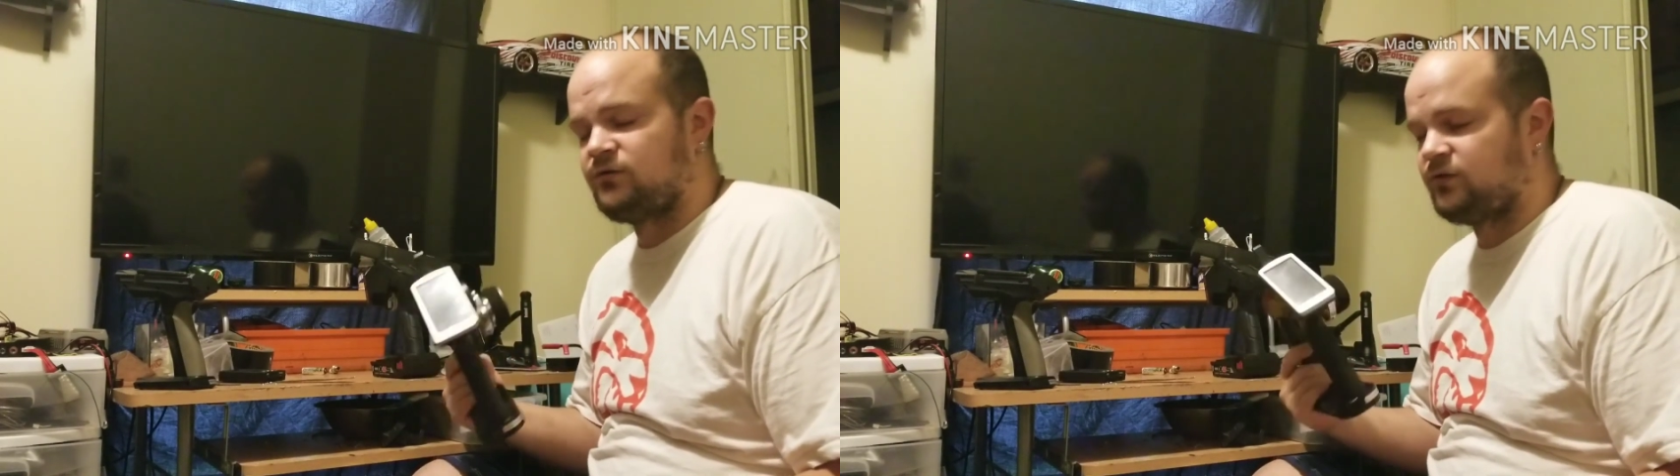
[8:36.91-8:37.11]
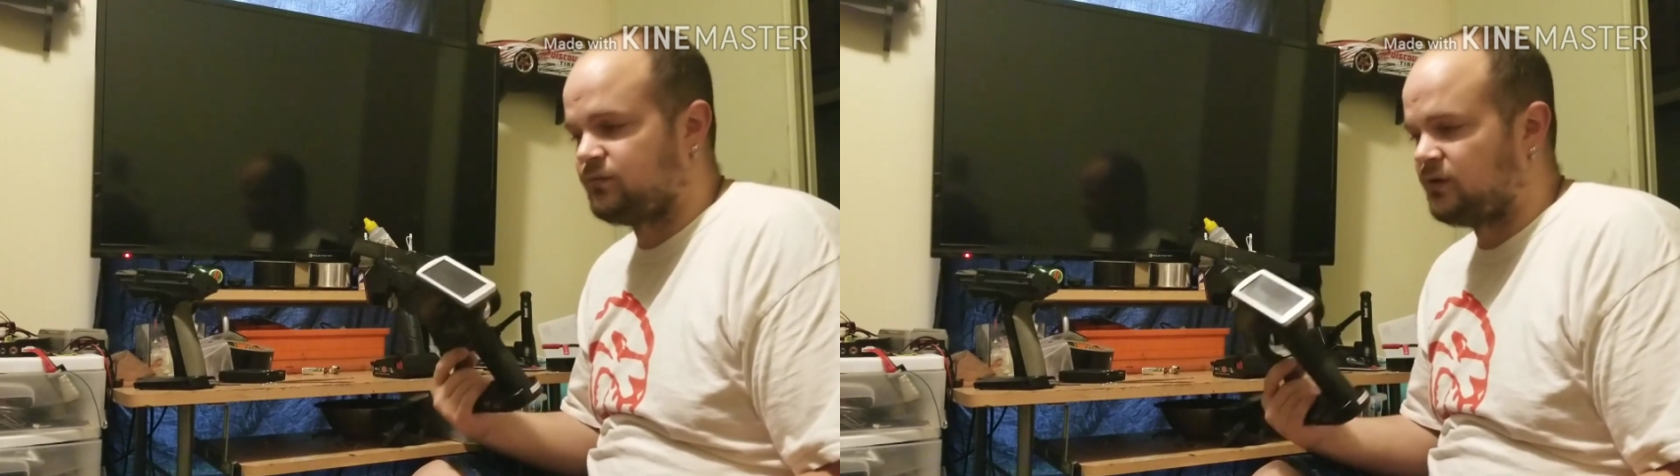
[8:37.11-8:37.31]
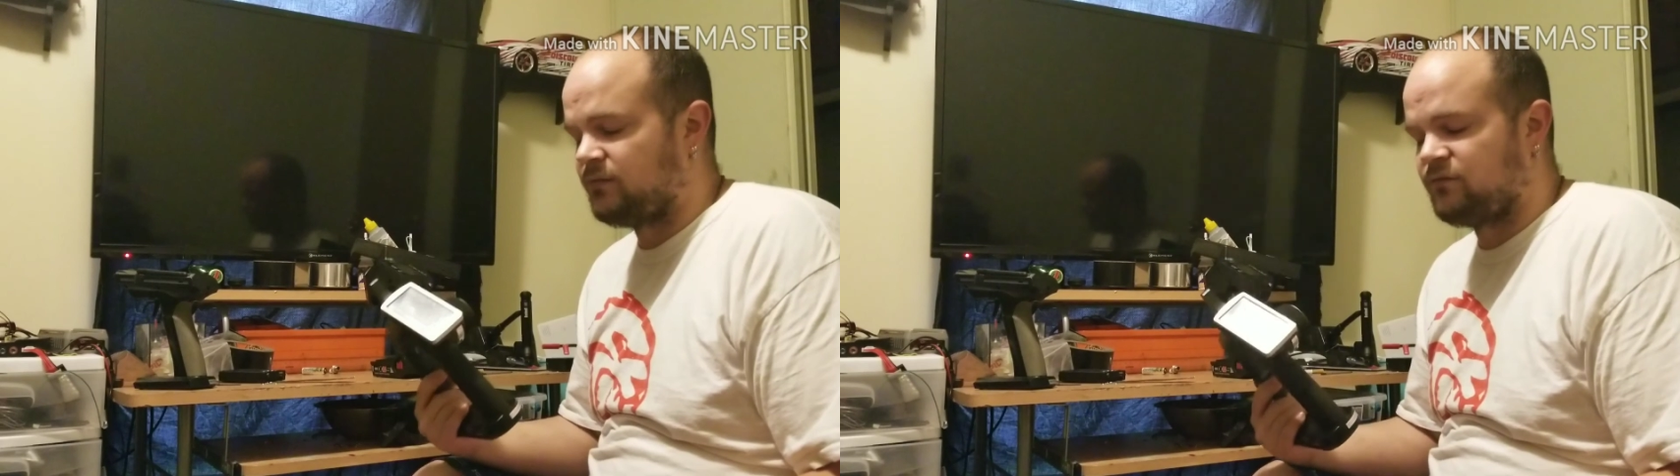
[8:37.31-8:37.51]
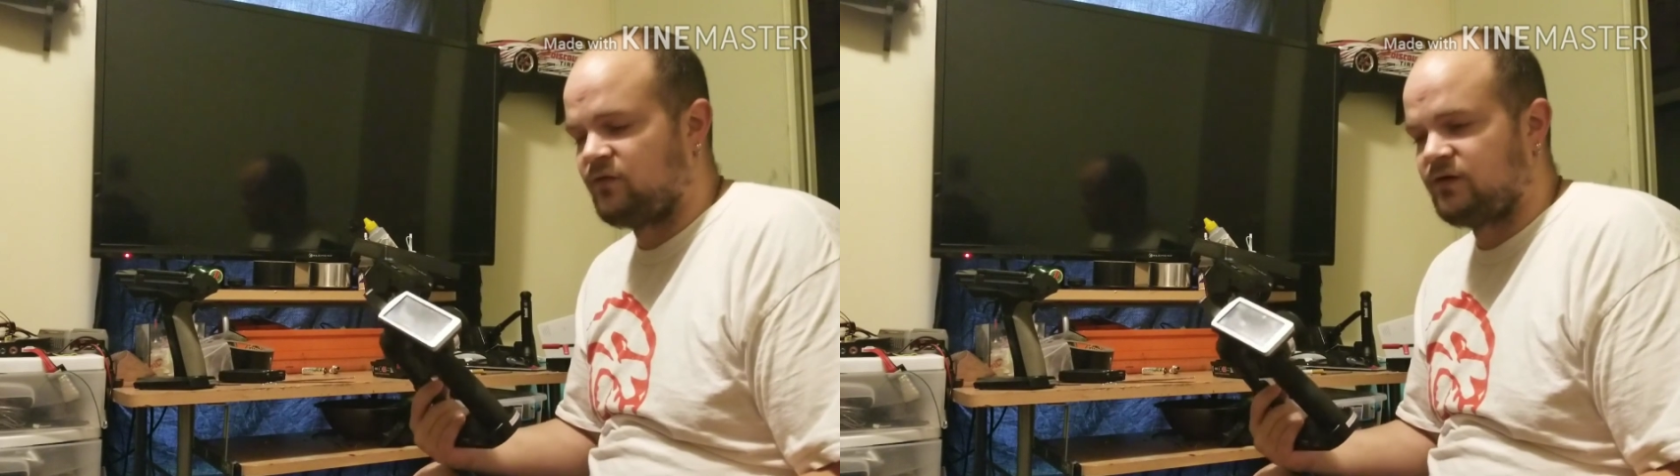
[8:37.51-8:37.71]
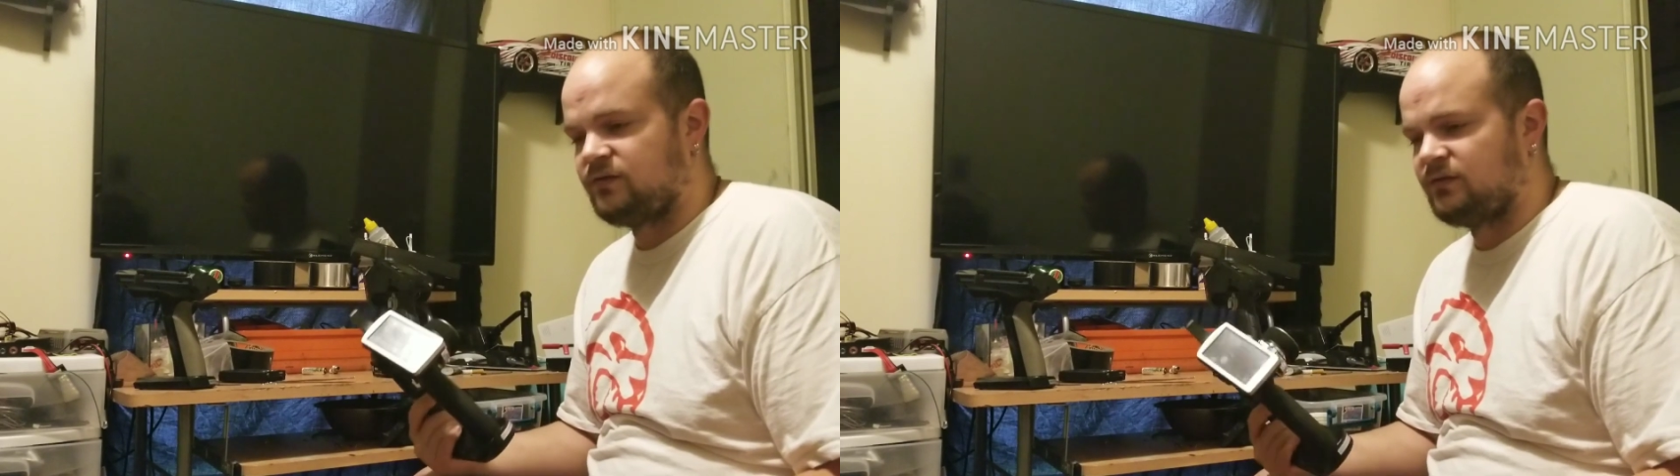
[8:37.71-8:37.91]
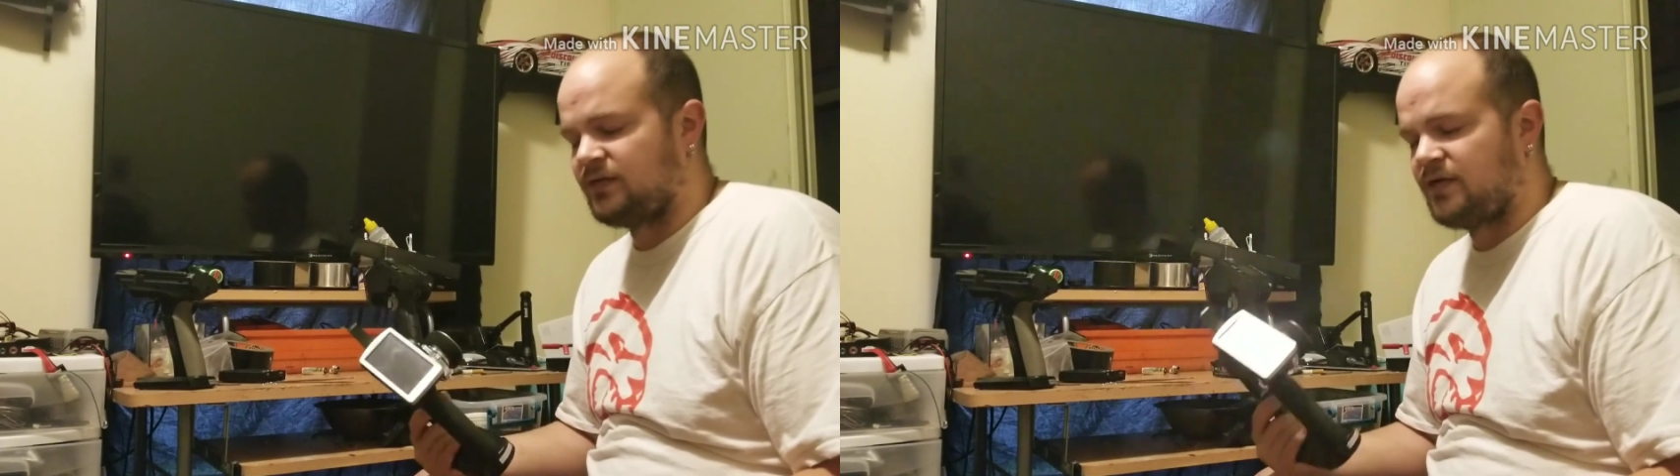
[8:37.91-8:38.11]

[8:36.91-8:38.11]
You could probably find it like